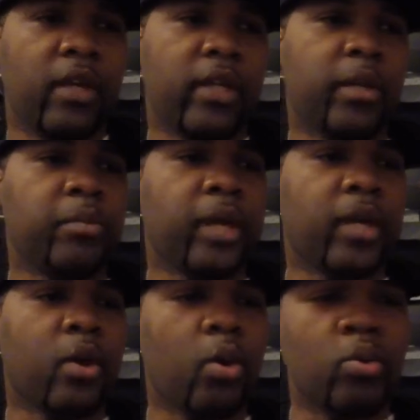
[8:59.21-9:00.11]
And I'm
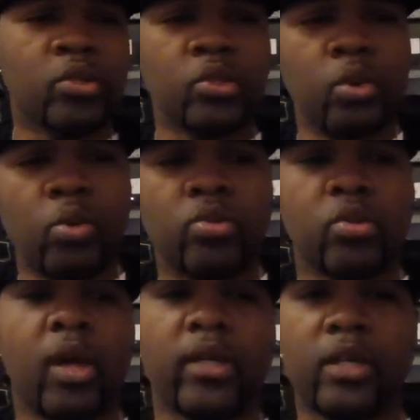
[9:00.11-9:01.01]
like, oh shoot,
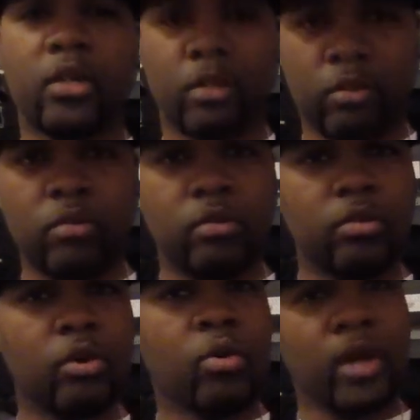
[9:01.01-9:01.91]
so I can
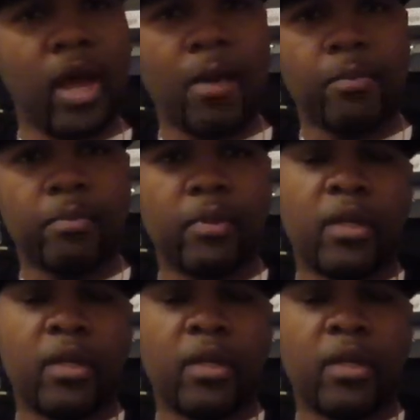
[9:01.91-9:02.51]
go cop.